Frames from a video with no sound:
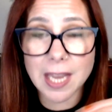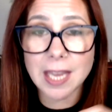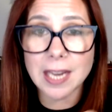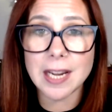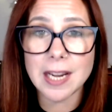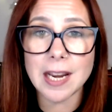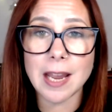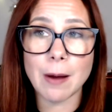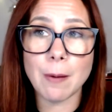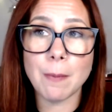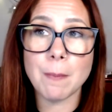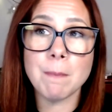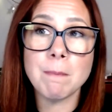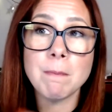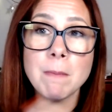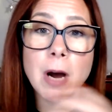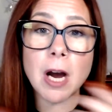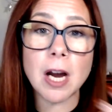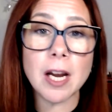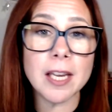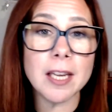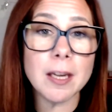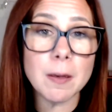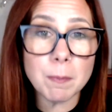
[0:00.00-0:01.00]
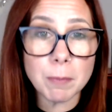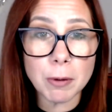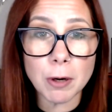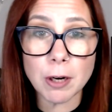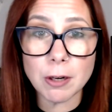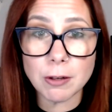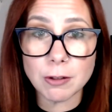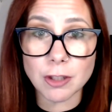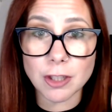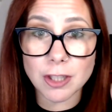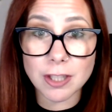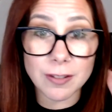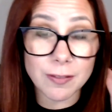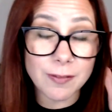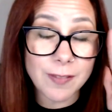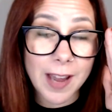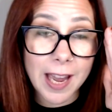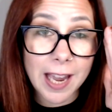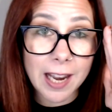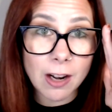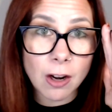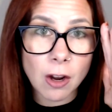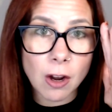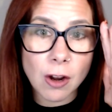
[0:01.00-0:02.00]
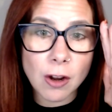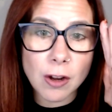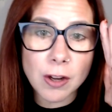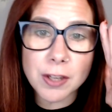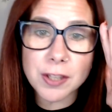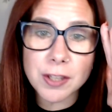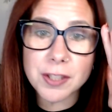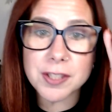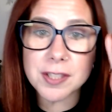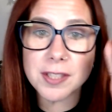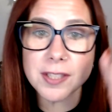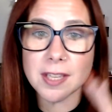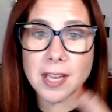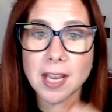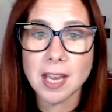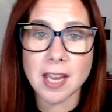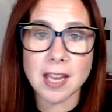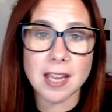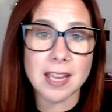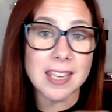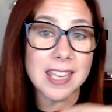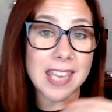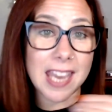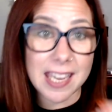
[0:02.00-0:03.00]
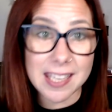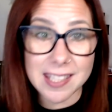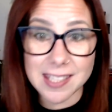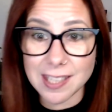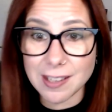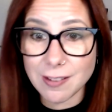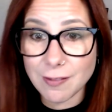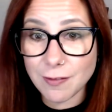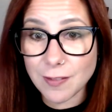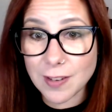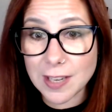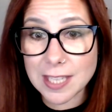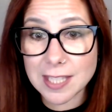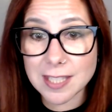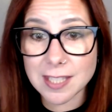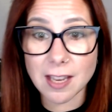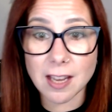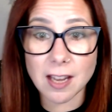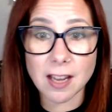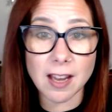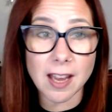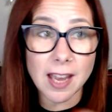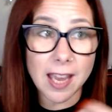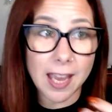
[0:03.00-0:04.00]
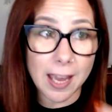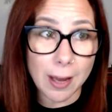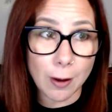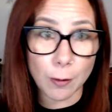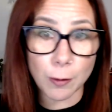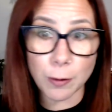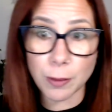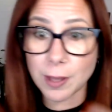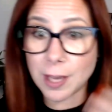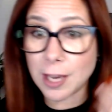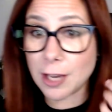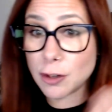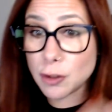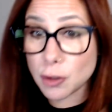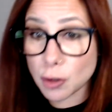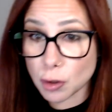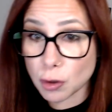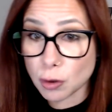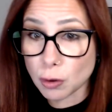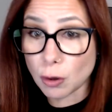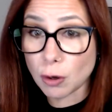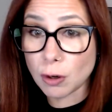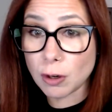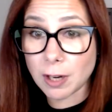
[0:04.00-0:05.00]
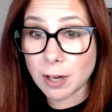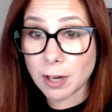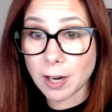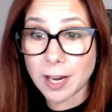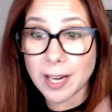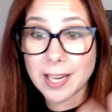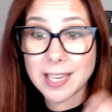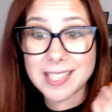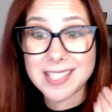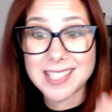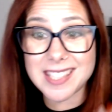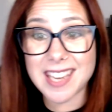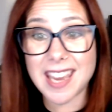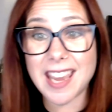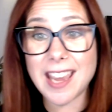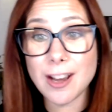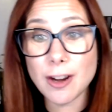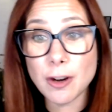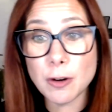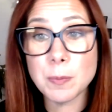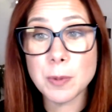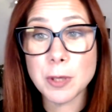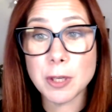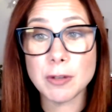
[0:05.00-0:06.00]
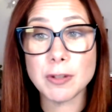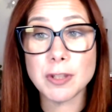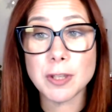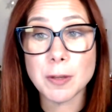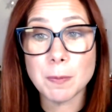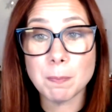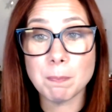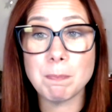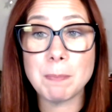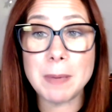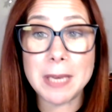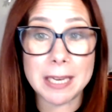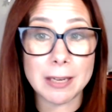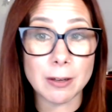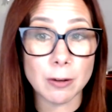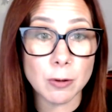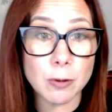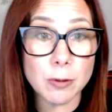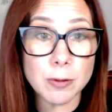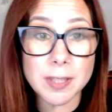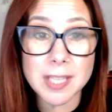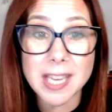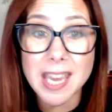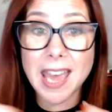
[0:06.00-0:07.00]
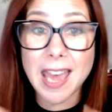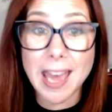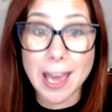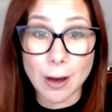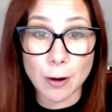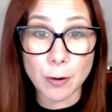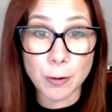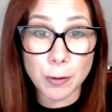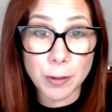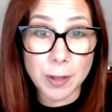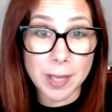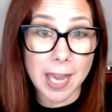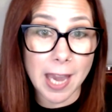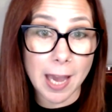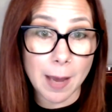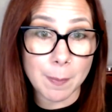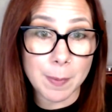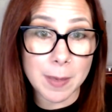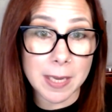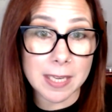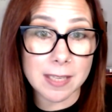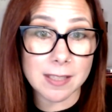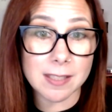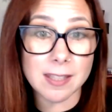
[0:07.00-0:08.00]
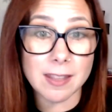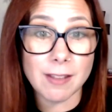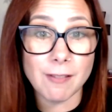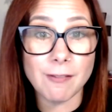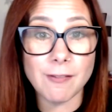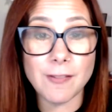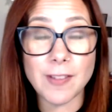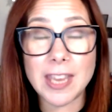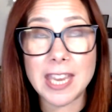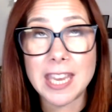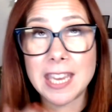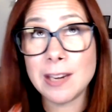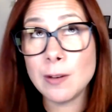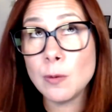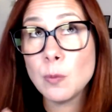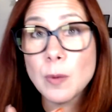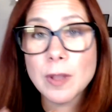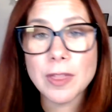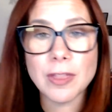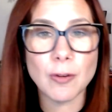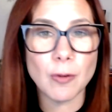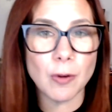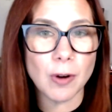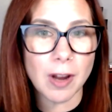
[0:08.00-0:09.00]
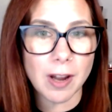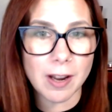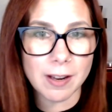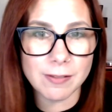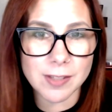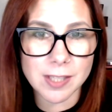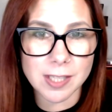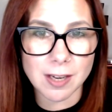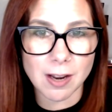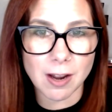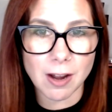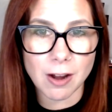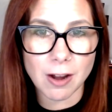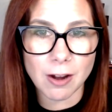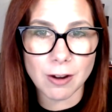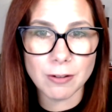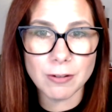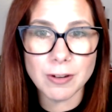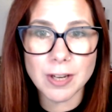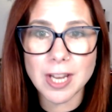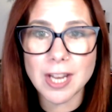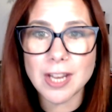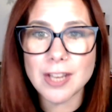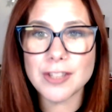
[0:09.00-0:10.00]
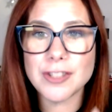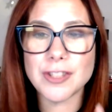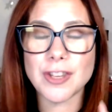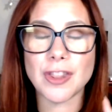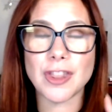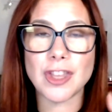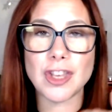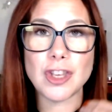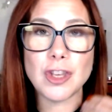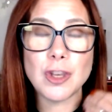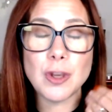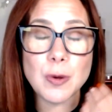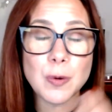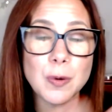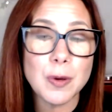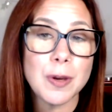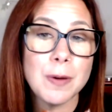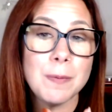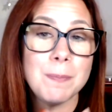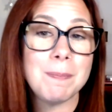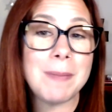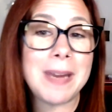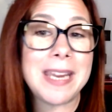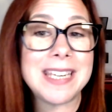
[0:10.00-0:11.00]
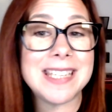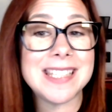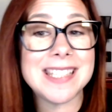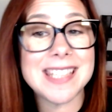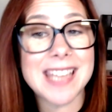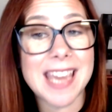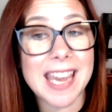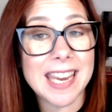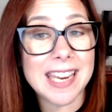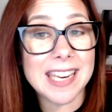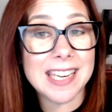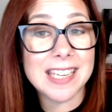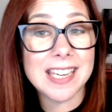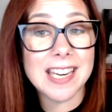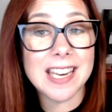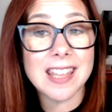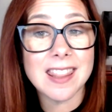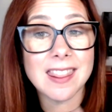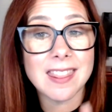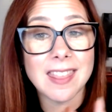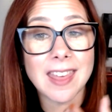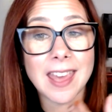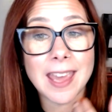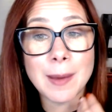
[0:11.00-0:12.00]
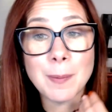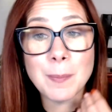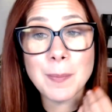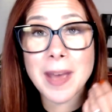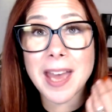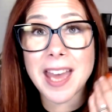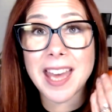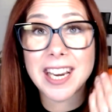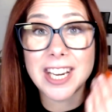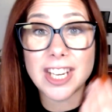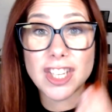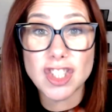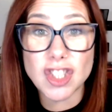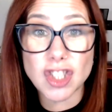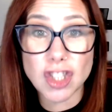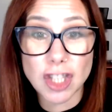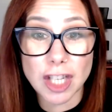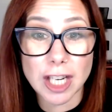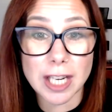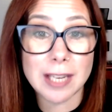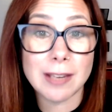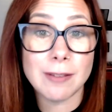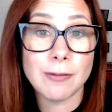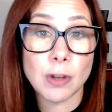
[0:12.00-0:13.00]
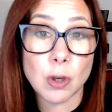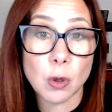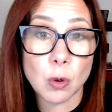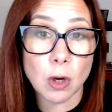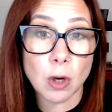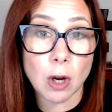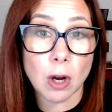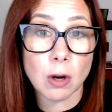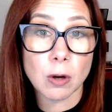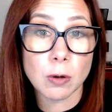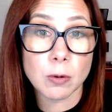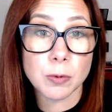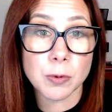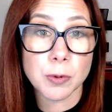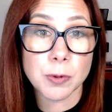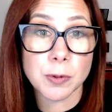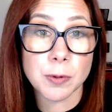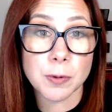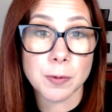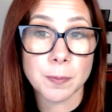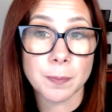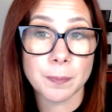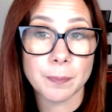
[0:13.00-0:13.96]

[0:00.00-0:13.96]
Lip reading: Now, my approach to fat loss, getting fitter, healthier and stronger, is to help you to build healthy habits that fit in with your lifestyle so that you can maintain them and achieve your goals.